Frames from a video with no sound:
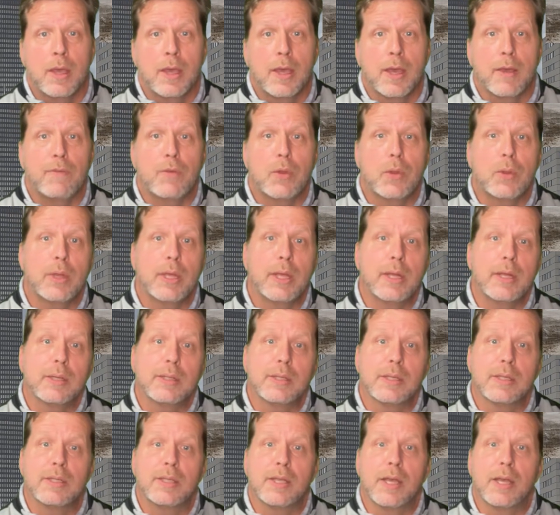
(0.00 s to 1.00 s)
If you needed
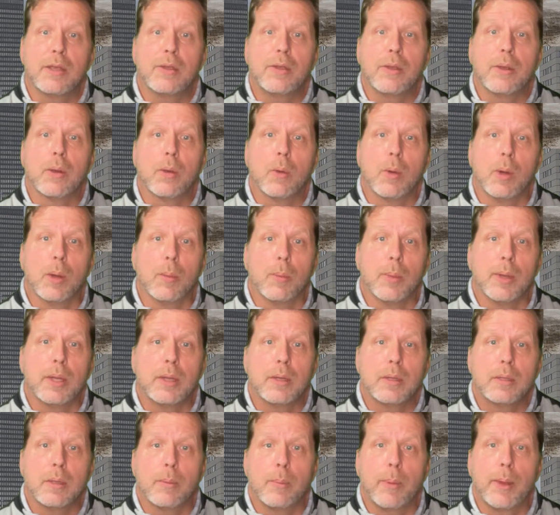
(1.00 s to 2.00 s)
to sell your equipment
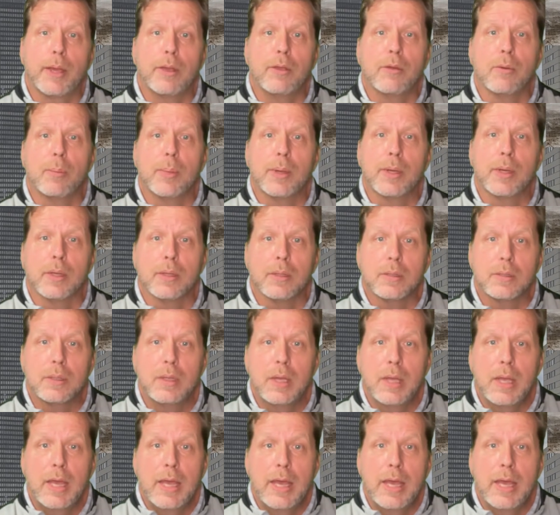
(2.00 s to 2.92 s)
to pay your bills,